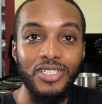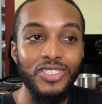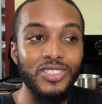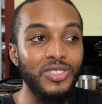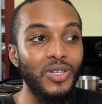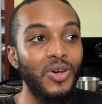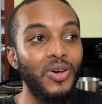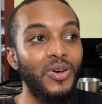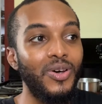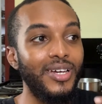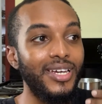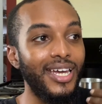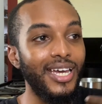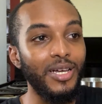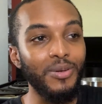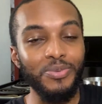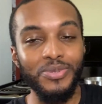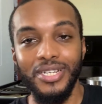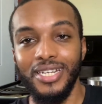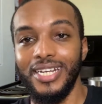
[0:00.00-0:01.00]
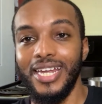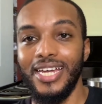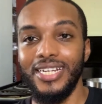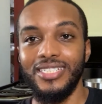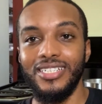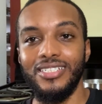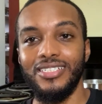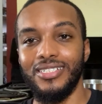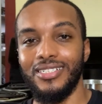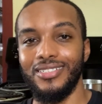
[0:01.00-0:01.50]
so it helps with your
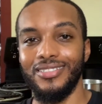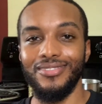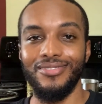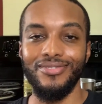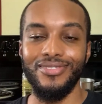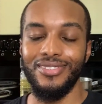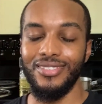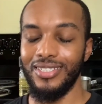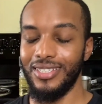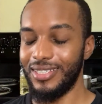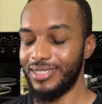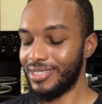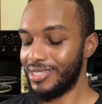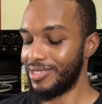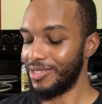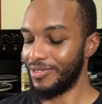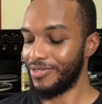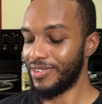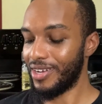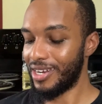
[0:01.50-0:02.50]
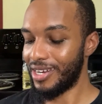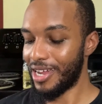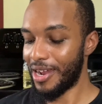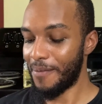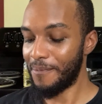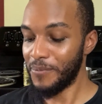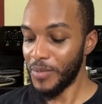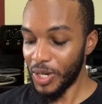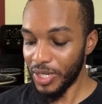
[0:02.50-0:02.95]
digestion and stuff like that.